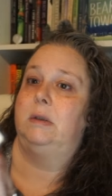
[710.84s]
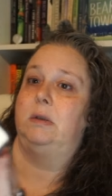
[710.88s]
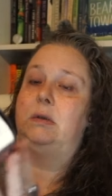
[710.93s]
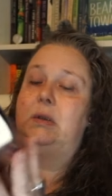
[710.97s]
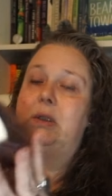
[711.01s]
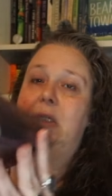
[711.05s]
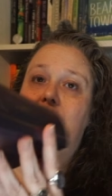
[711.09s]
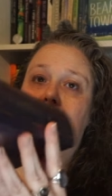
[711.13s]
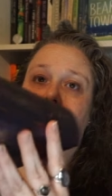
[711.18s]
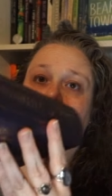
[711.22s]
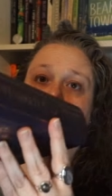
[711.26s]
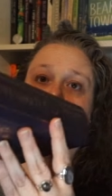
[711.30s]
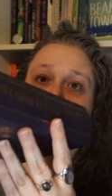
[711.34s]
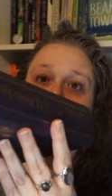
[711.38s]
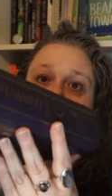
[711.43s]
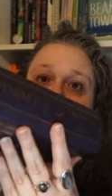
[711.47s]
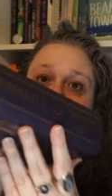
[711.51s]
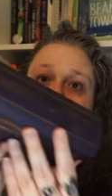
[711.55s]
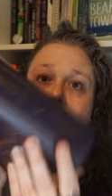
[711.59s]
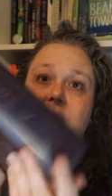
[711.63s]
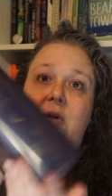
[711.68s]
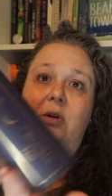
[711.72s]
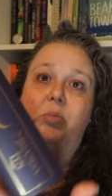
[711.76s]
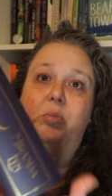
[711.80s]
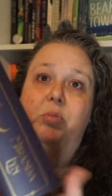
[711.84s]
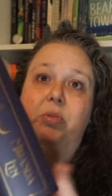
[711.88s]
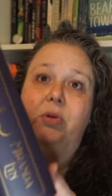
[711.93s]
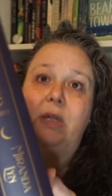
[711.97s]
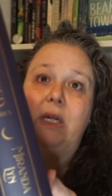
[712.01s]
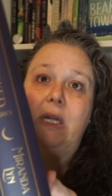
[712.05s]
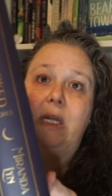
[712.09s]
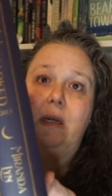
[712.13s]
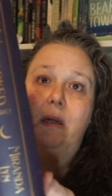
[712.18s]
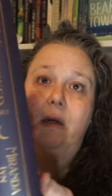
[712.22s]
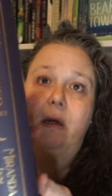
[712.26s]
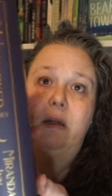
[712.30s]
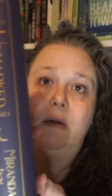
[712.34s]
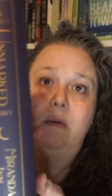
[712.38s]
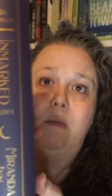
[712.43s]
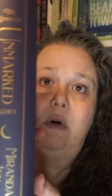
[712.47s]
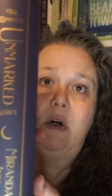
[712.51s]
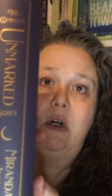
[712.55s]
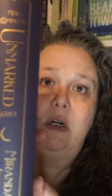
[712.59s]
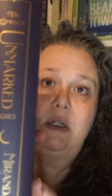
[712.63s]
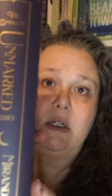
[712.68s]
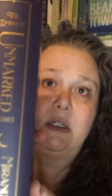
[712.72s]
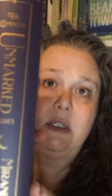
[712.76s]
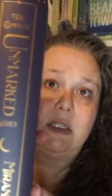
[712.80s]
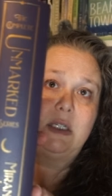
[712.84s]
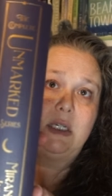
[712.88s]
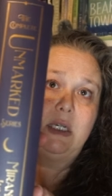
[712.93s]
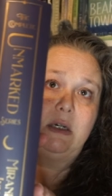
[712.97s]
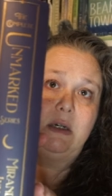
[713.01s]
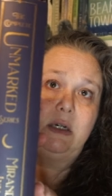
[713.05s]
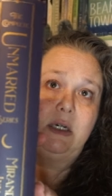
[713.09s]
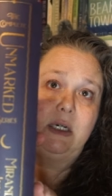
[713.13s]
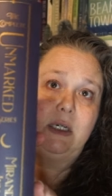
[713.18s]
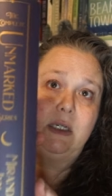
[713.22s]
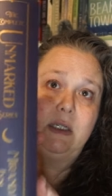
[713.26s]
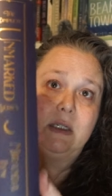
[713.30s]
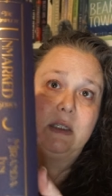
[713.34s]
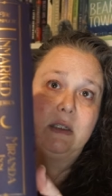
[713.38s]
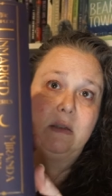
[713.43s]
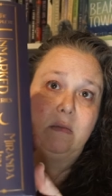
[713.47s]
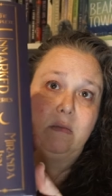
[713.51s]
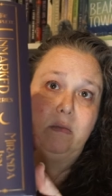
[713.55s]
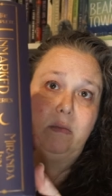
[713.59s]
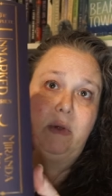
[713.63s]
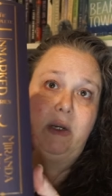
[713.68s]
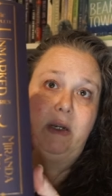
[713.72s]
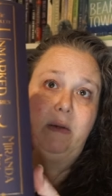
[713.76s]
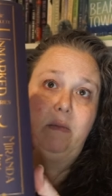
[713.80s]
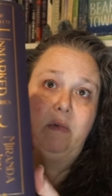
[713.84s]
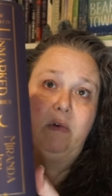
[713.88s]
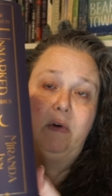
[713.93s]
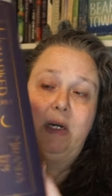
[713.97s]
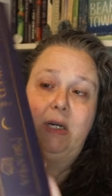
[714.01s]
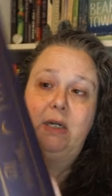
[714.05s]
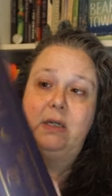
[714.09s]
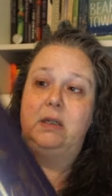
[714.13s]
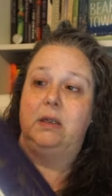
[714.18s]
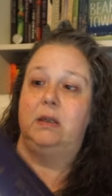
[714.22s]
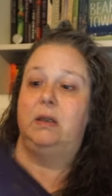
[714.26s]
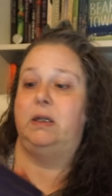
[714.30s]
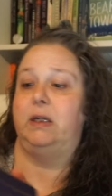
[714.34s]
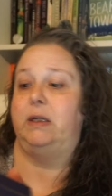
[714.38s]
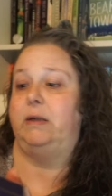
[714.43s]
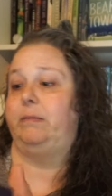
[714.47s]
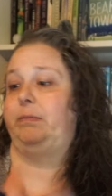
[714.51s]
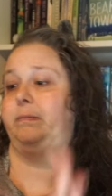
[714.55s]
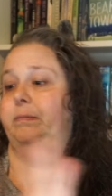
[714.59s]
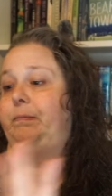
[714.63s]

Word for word: Yeah, The Complete Unmarked Series by Miranda Lyn.